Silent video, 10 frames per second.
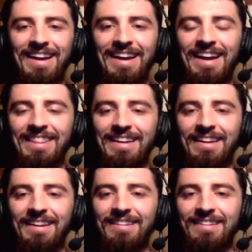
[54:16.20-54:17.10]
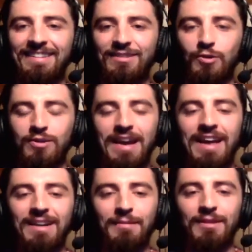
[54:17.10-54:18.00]
toward the
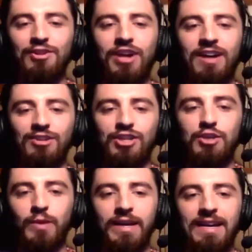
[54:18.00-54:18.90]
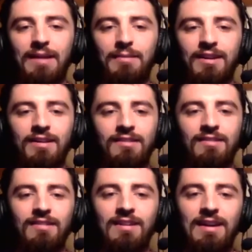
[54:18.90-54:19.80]
end of the challenge this weekend, I'm gonna
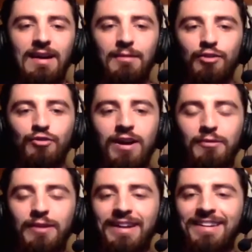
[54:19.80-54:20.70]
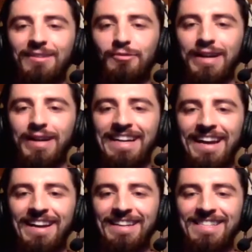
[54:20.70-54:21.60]
try to read it
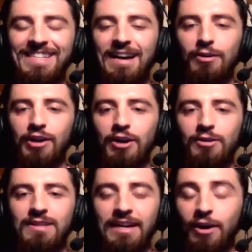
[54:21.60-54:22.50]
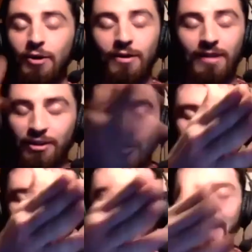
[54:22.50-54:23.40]
again and see how it goes. I know
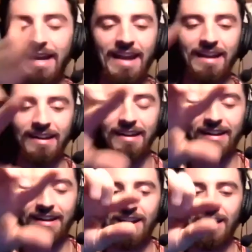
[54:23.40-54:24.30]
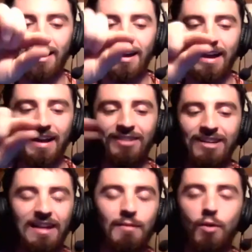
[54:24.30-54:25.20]
just looking at it, I have a
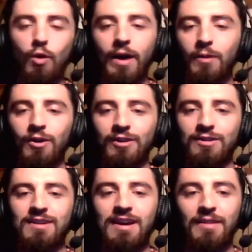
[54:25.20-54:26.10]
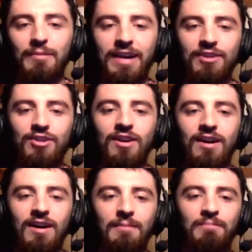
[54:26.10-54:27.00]
lot more white words on the page.
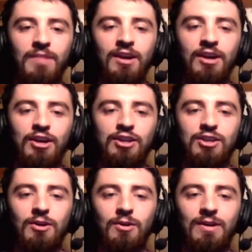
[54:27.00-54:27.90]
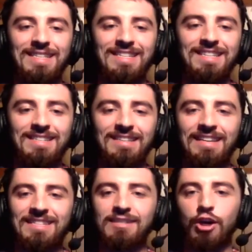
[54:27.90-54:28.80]
So is
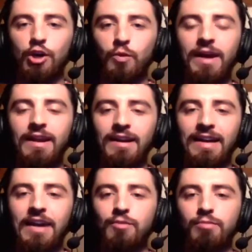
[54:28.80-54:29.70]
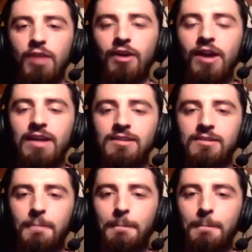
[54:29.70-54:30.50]
this a good way to gauge progress?